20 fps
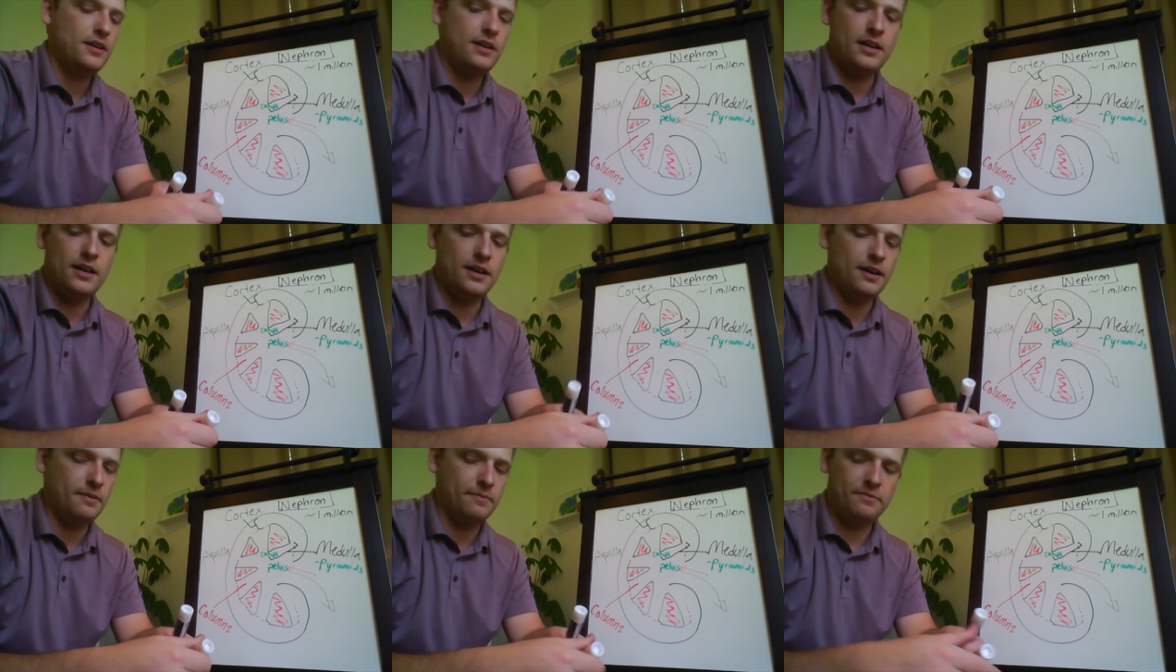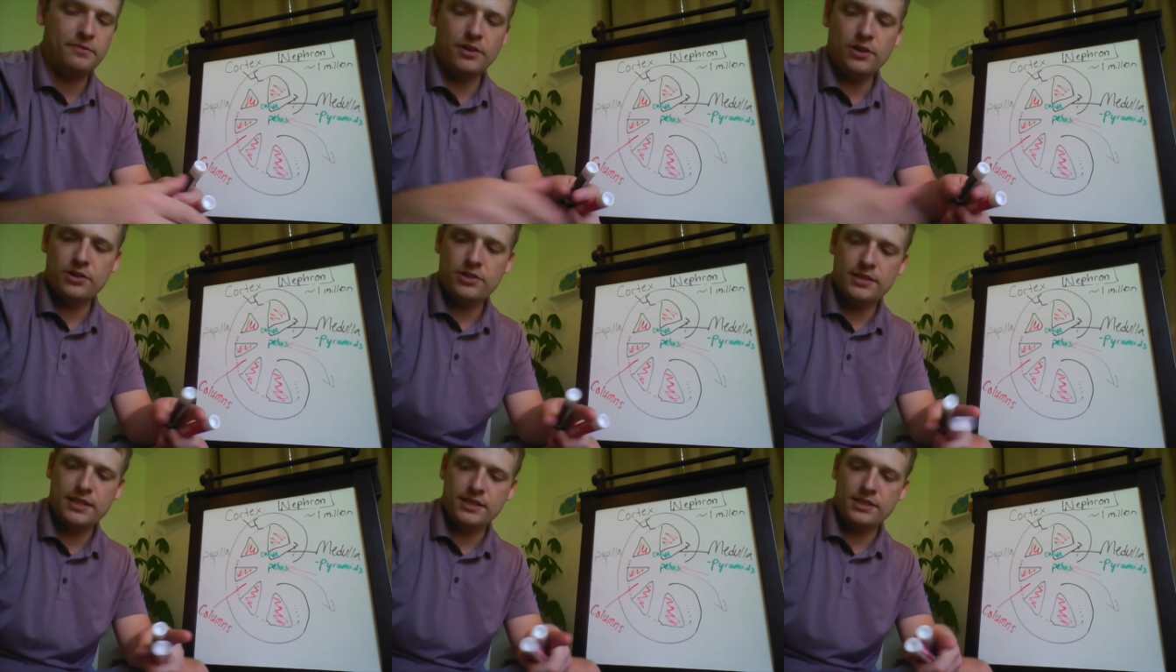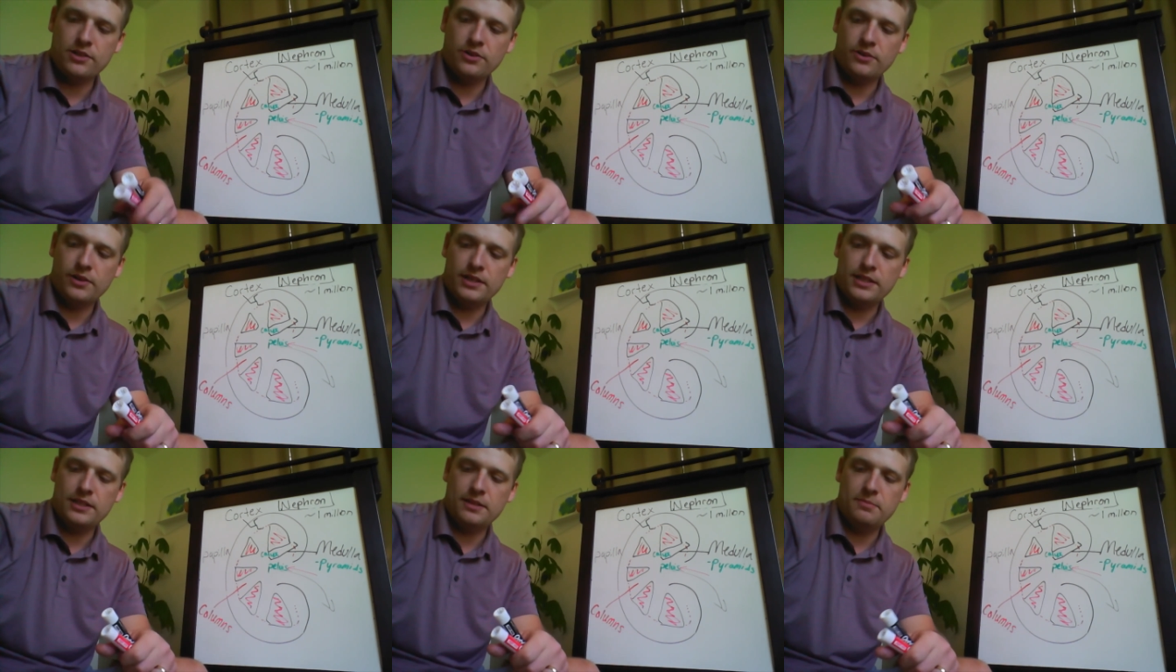First, it's
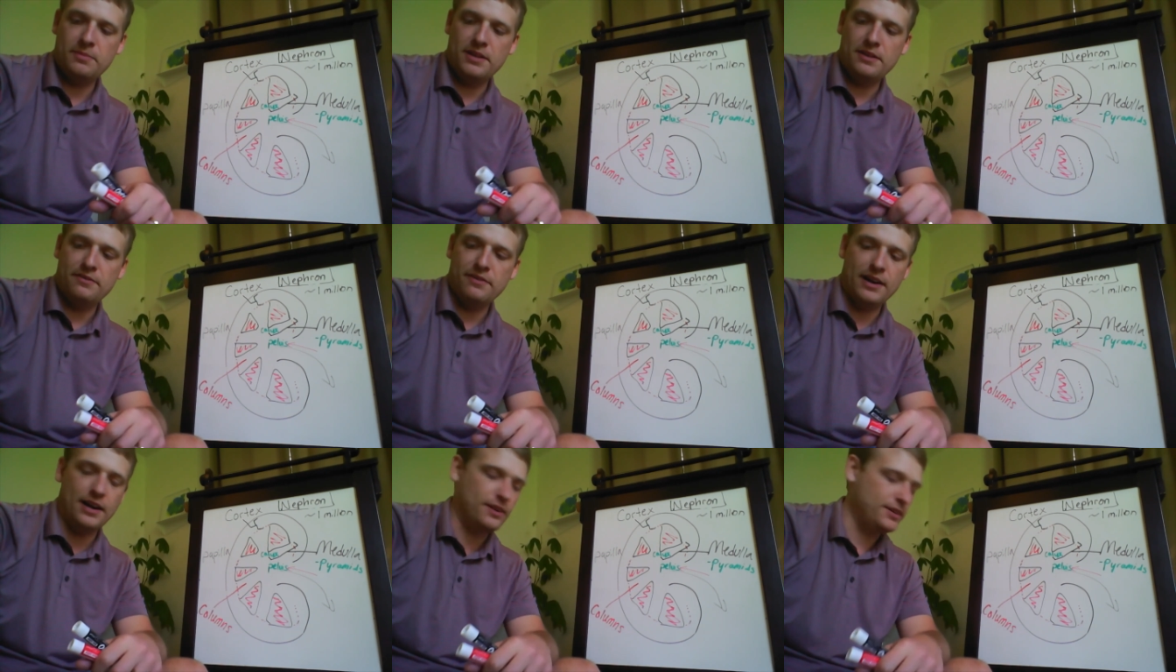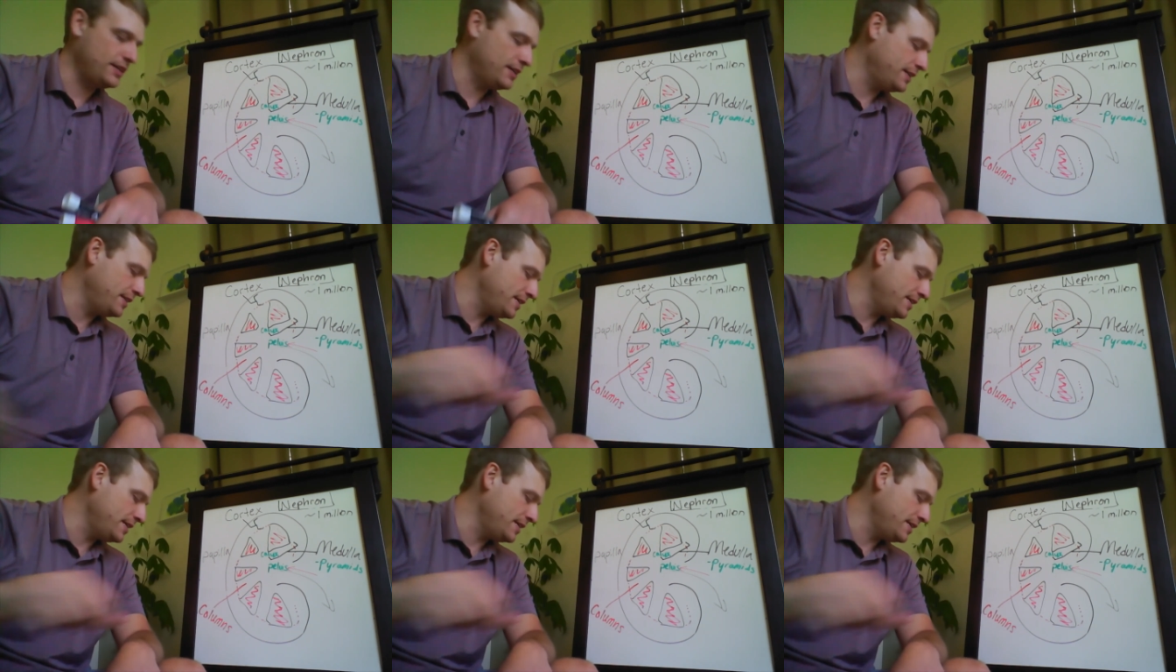going to be found in